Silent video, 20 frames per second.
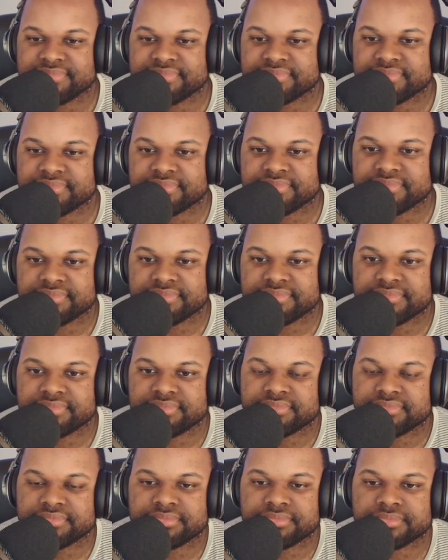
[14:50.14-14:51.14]

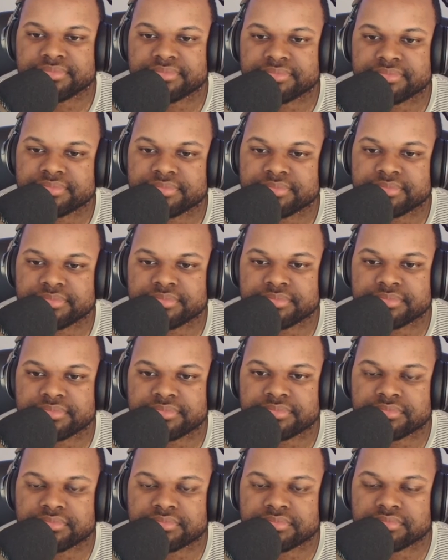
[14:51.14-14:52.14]

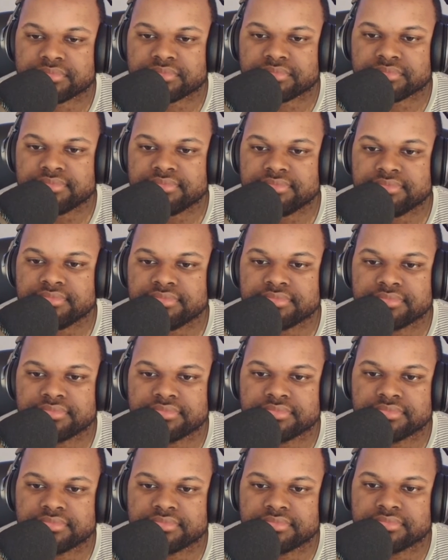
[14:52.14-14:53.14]

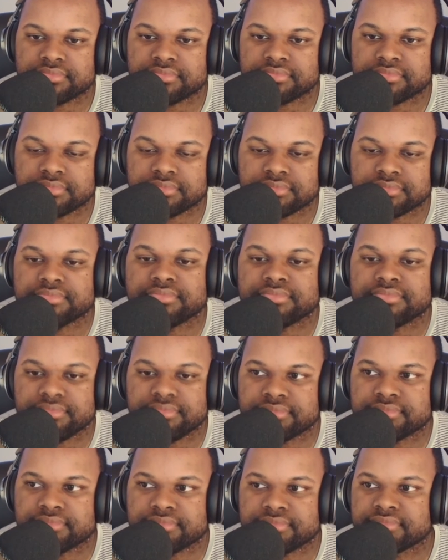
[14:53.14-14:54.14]

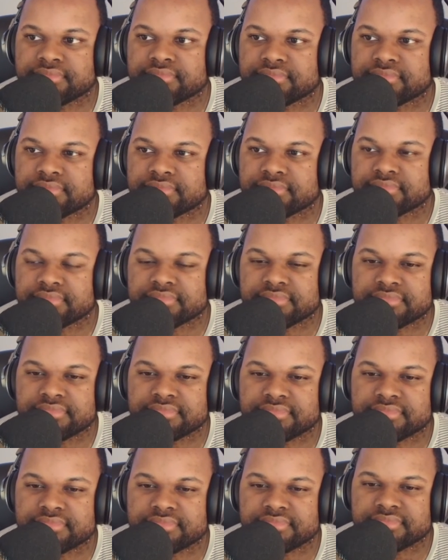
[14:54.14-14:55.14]

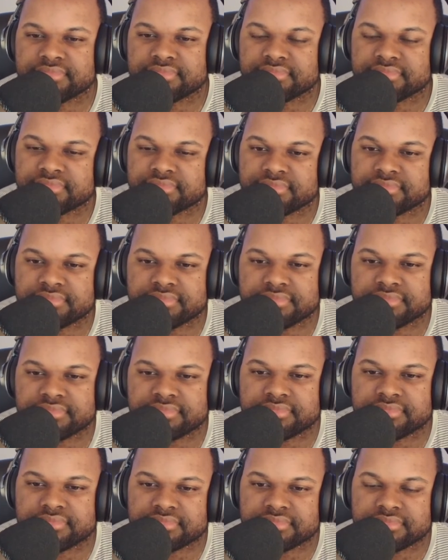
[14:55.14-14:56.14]

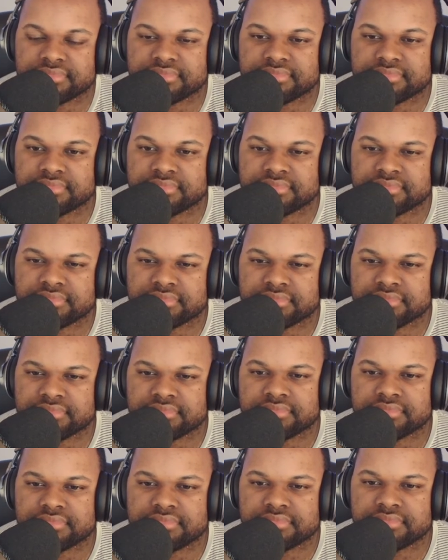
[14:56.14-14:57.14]

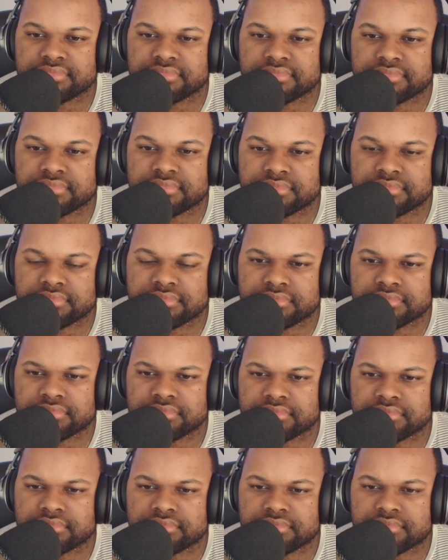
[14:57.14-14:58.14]
No words are spoken by the person on screen.